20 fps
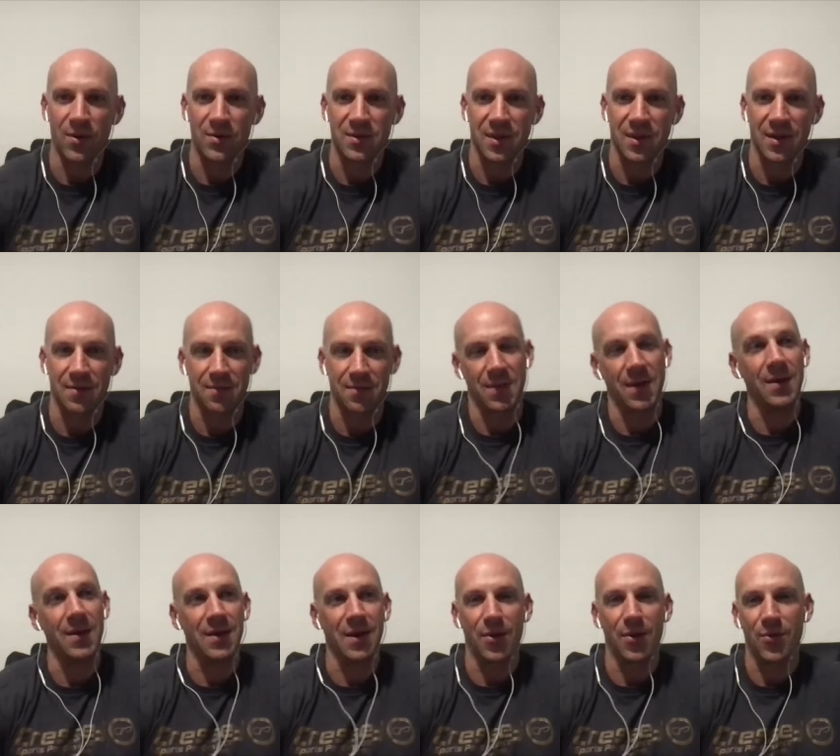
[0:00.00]
it's like oh,
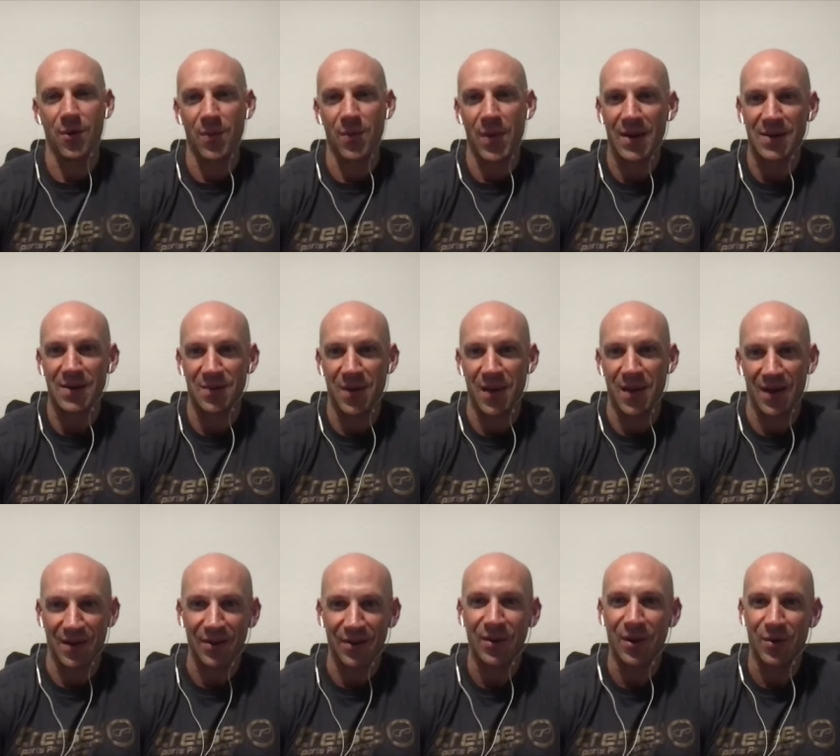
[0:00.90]
you got to throw back to
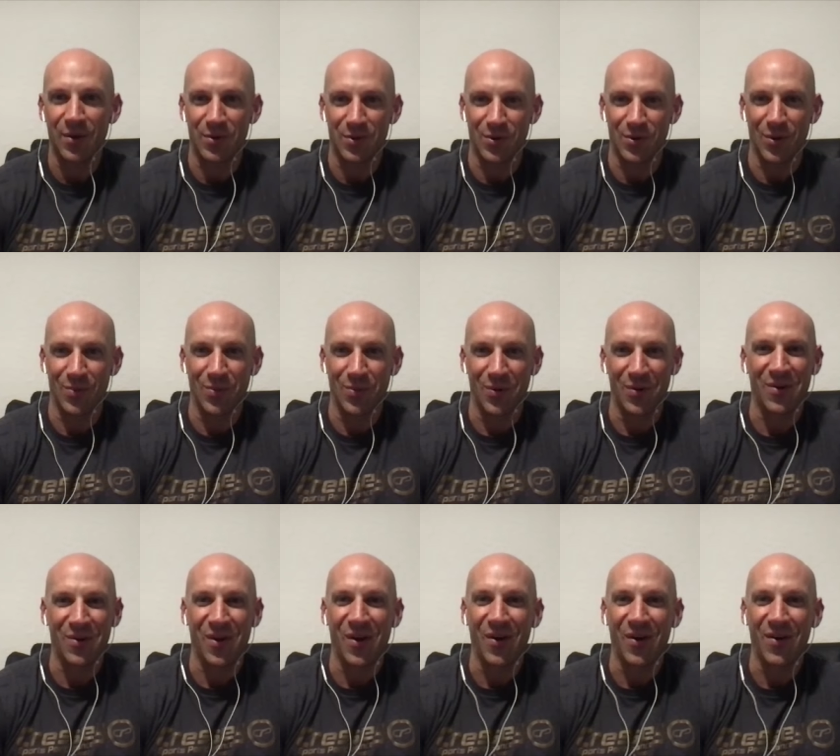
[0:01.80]
back. Good luck with your old
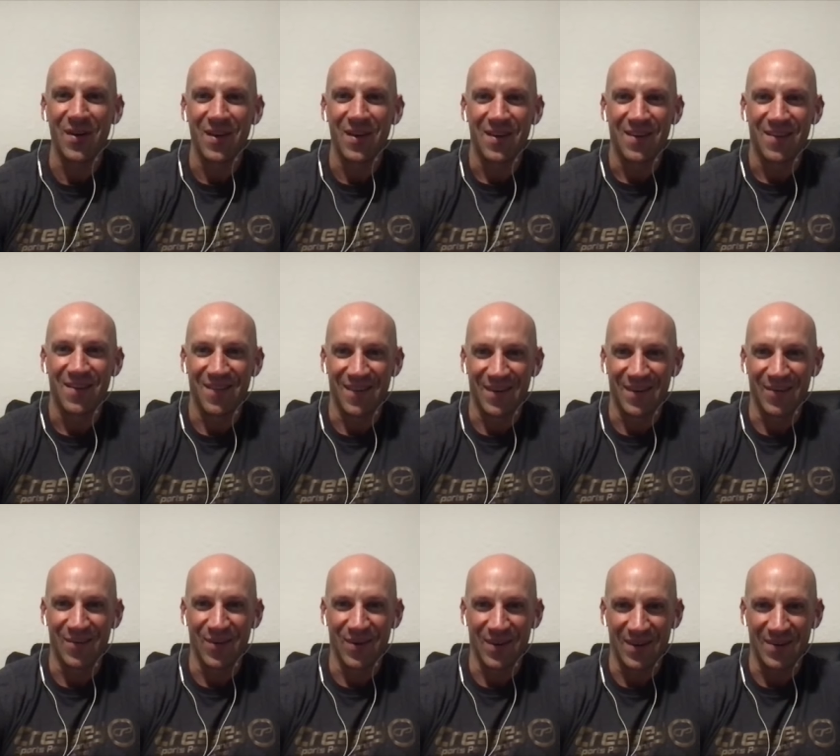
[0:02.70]
protocol. We're gonna
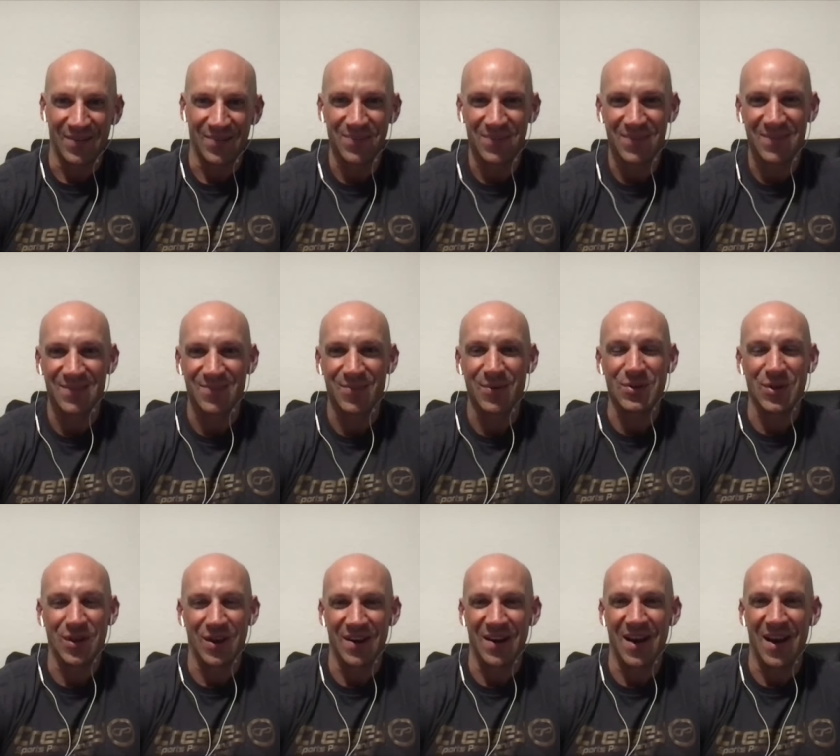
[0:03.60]
we're gonna put
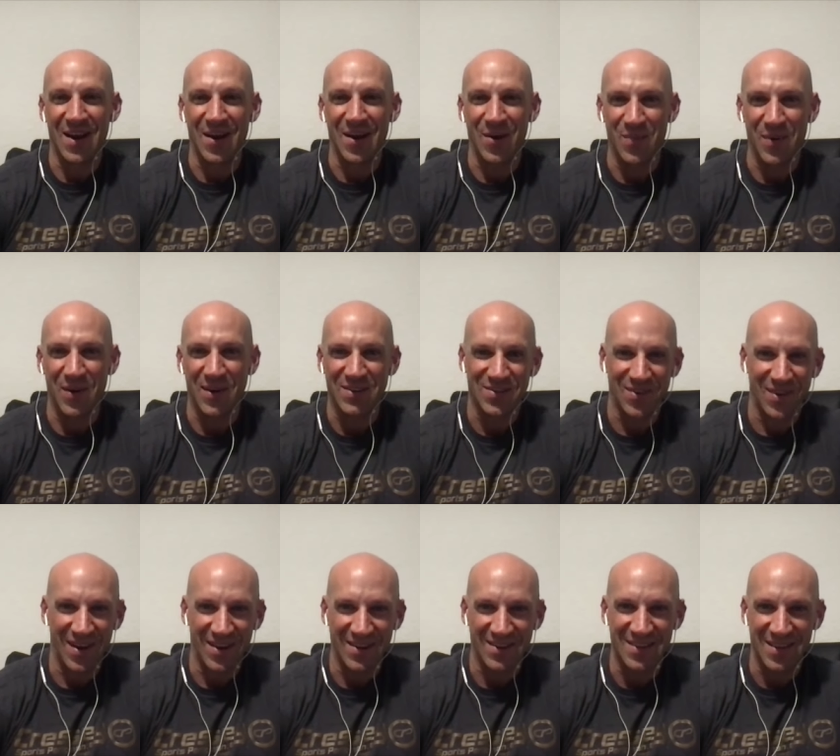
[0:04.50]
you on a nine hour bus
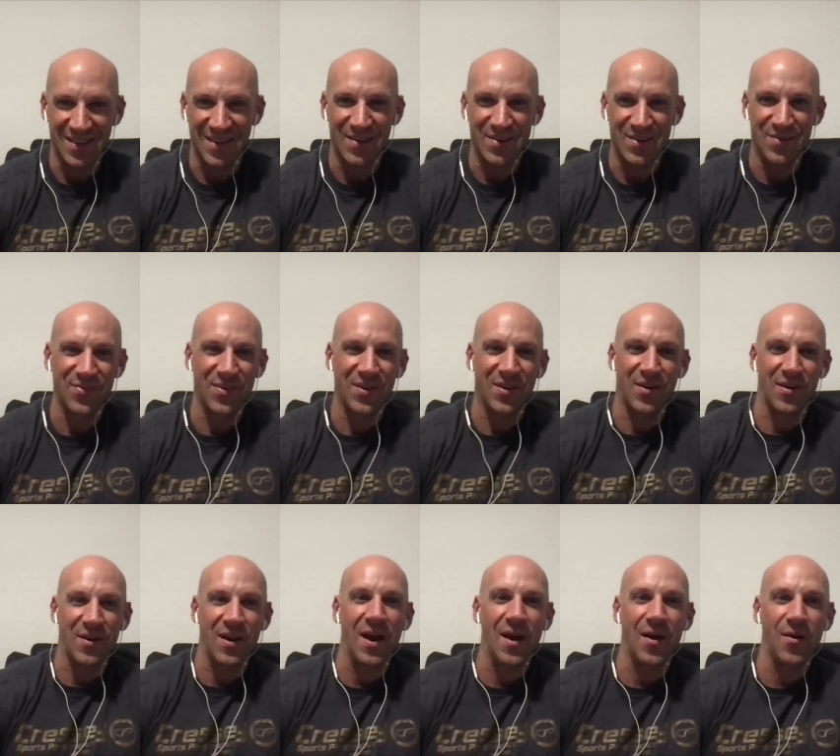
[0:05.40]
ride and see how you figure
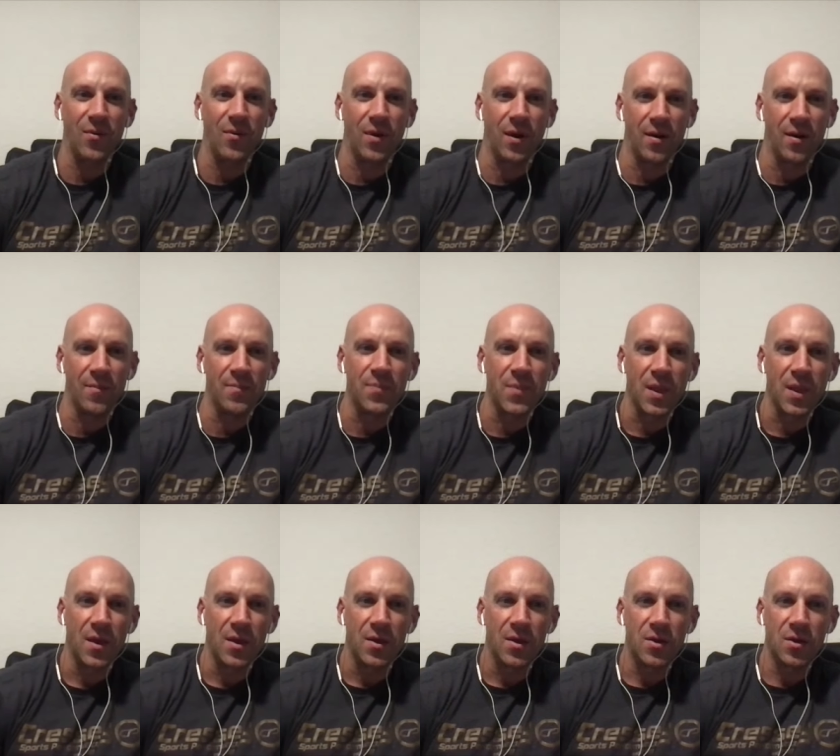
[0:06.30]
it out. Um,
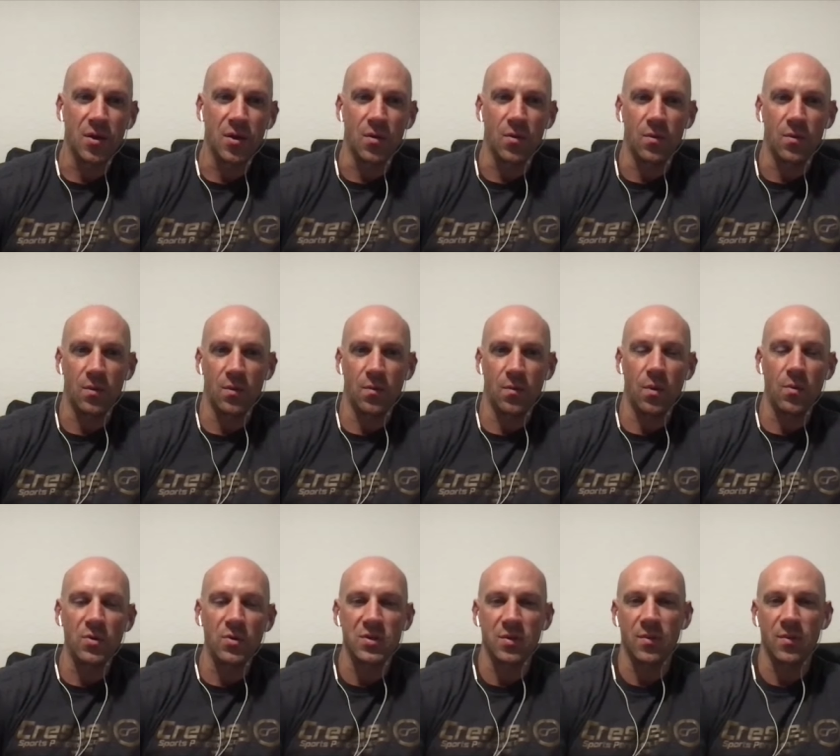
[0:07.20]
you know, what
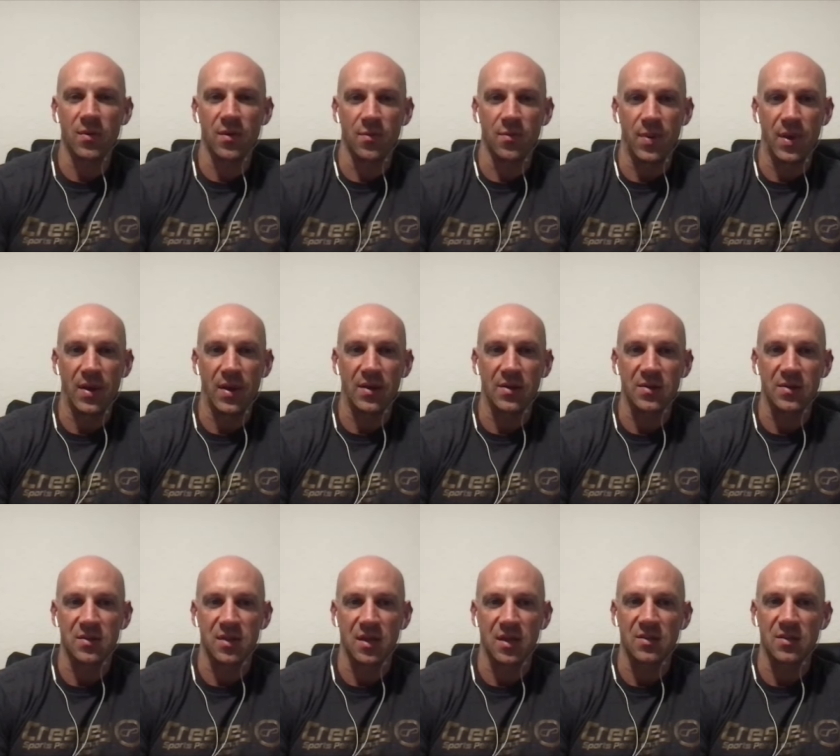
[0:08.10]
were some of the
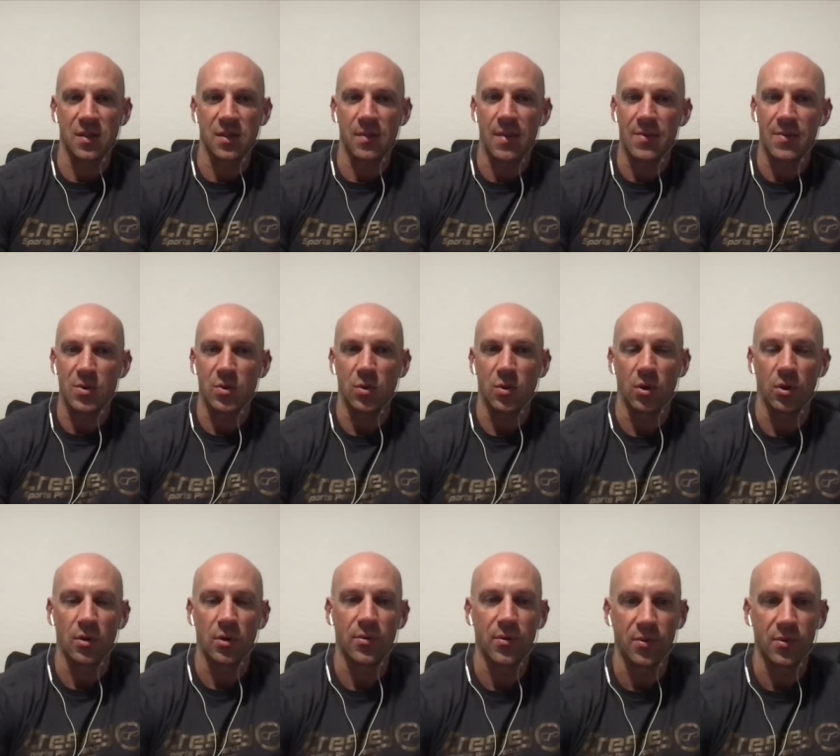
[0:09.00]
biggest things that maybe you
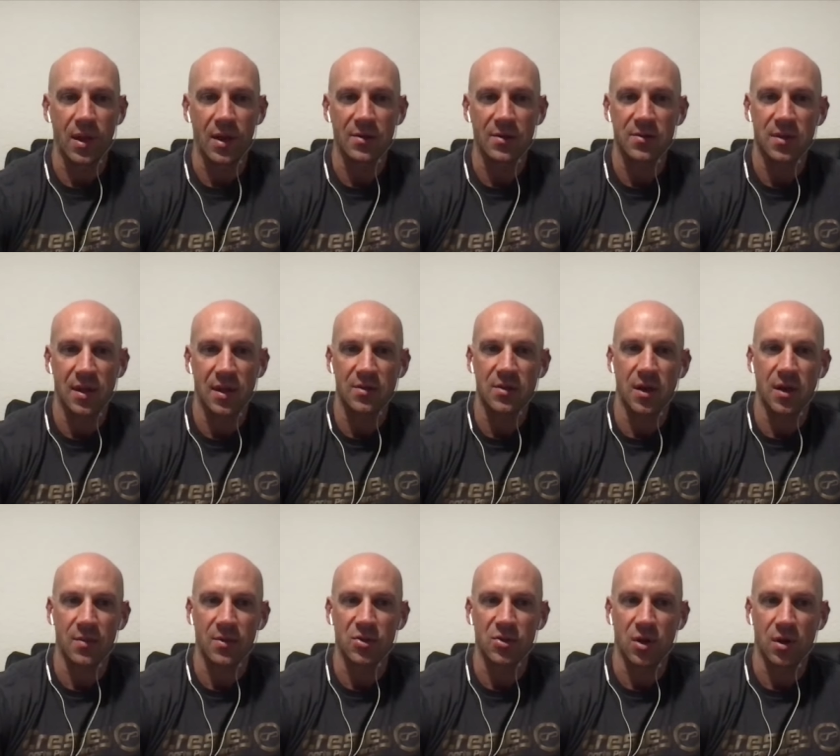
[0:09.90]
learned through that that
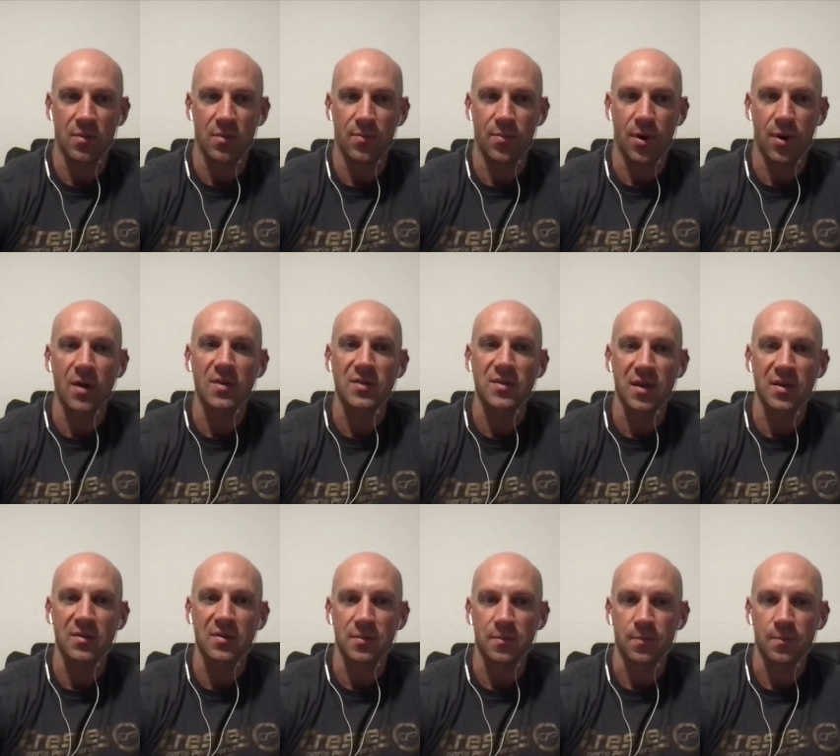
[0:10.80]
Tommy John
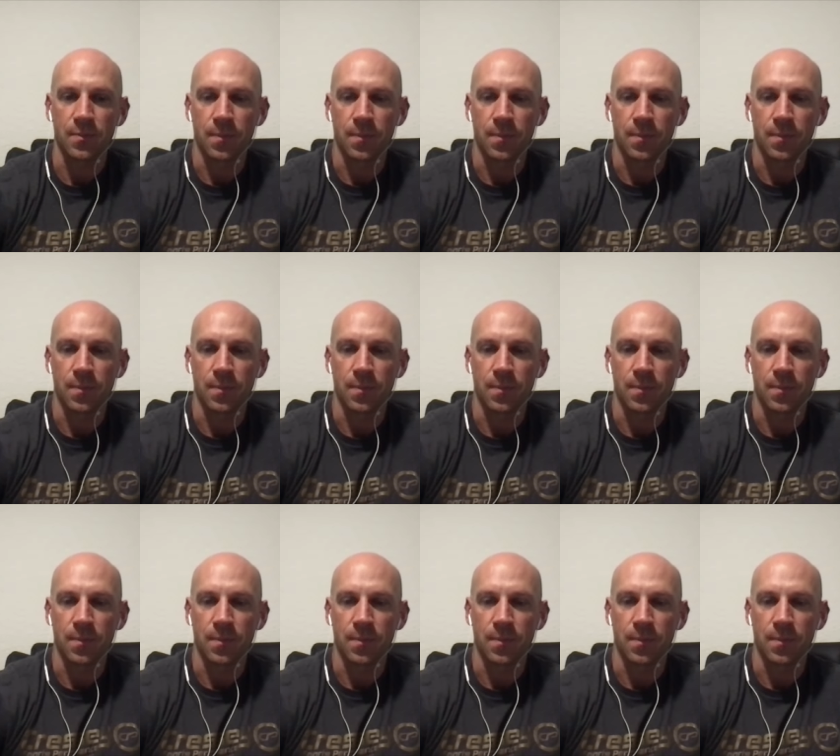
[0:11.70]
process?